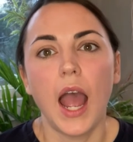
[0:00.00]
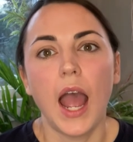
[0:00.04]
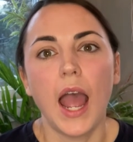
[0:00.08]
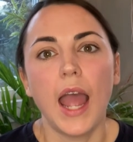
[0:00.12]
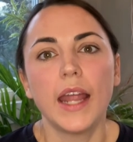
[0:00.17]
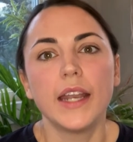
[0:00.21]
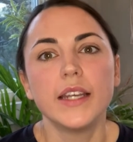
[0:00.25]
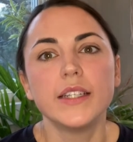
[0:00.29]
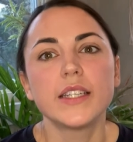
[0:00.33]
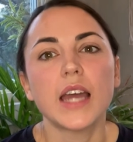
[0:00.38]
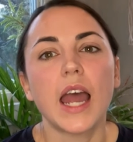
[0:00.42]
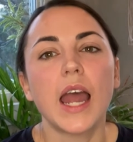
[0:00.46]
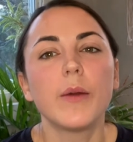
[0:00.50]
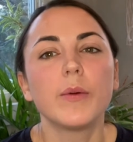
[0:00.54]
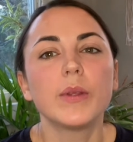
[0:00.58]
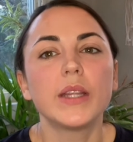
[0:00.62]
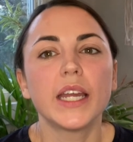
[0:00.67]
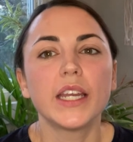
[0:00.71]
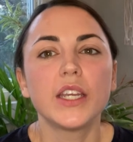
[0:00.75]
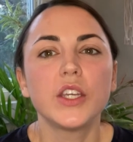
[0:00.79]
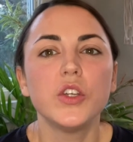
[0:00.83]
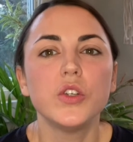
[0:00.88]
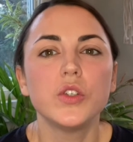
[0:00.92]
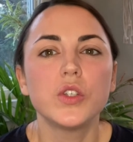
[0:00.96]
And I would
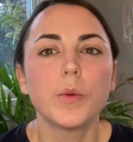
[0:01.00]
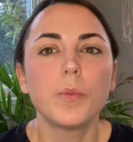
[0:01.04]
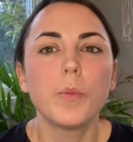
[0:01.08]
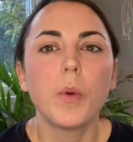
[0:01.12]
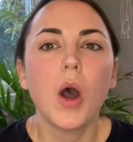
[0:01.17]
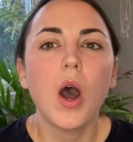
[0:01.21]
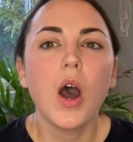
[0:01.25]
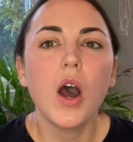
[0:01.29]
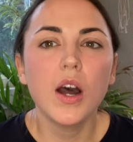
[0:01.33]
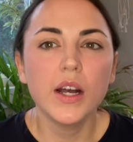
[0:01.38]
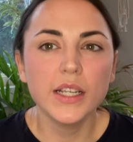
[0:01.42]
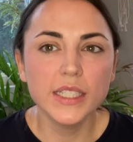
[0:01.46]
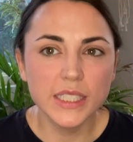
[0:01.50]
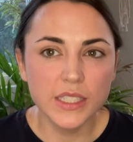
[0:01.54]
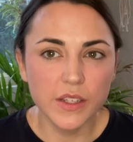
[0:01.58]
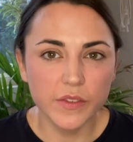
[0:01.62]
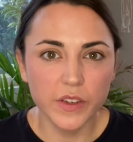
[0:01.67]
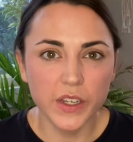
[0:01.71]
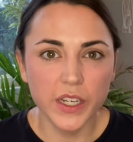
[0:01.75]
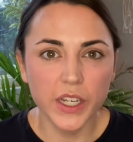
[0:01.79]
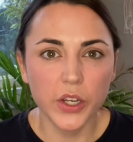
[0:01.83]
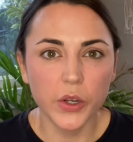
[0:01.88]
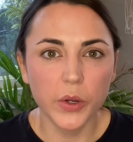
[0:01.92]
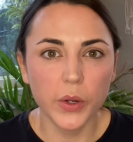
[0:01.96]
like you to pause the
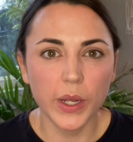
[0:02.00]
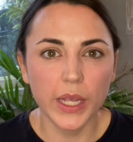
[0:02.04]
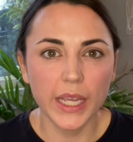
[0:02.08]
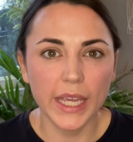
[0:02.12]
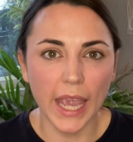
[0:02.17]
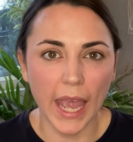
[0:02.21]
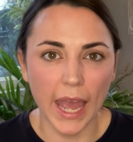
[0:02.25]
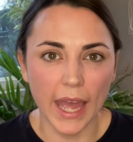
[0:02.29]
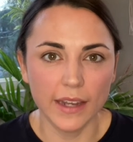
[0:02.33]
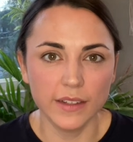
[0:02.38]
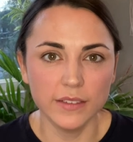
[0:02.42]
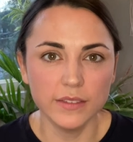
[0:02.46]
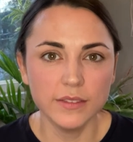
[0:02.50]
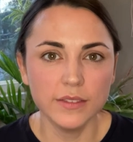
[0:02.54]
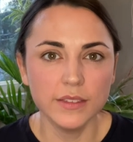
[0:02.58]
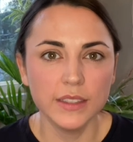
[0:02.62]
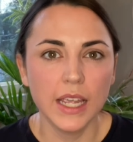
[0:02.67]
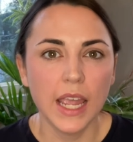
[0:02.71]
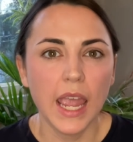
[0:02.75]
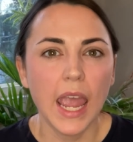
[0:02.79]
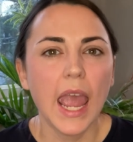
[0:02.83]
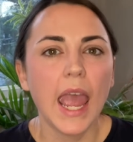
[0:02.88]
video again